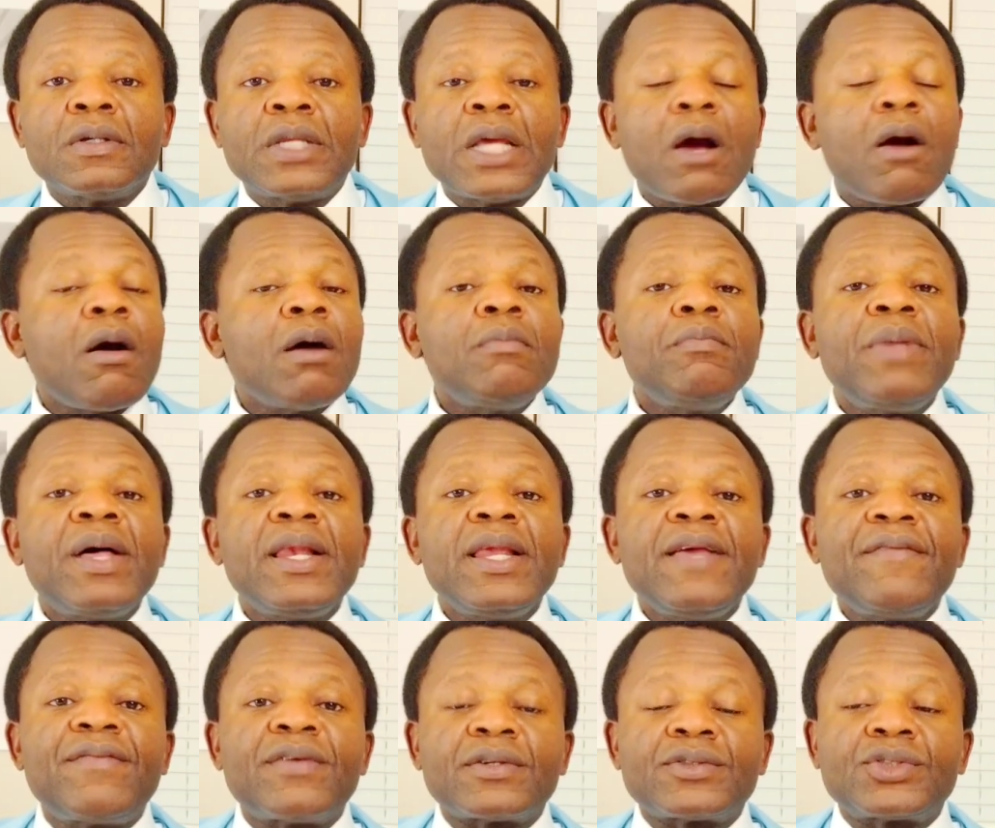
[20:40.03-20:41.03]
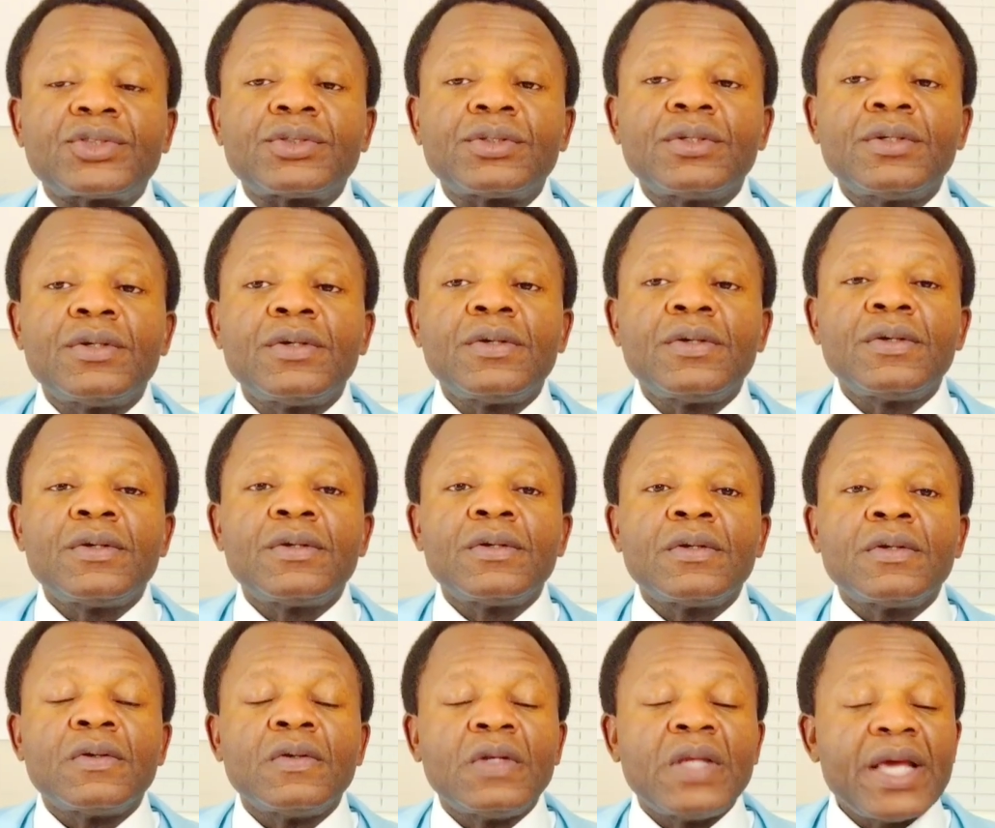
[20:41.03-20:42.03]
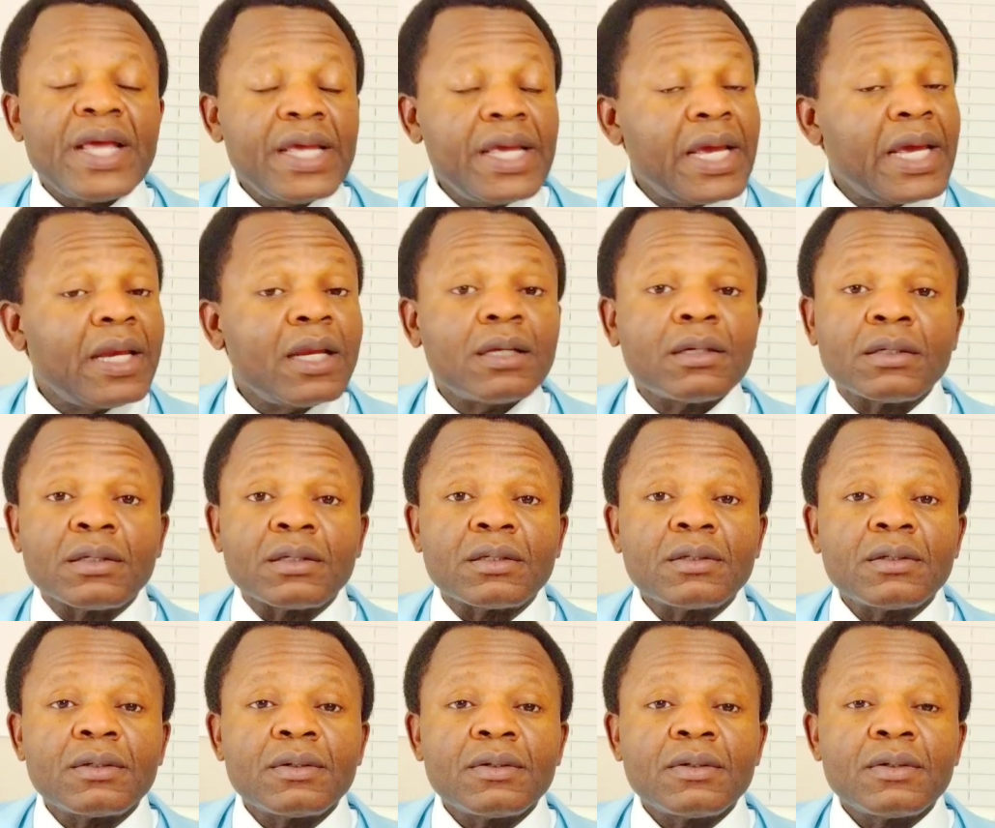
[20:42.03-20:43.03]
The unbelievers, the heathen.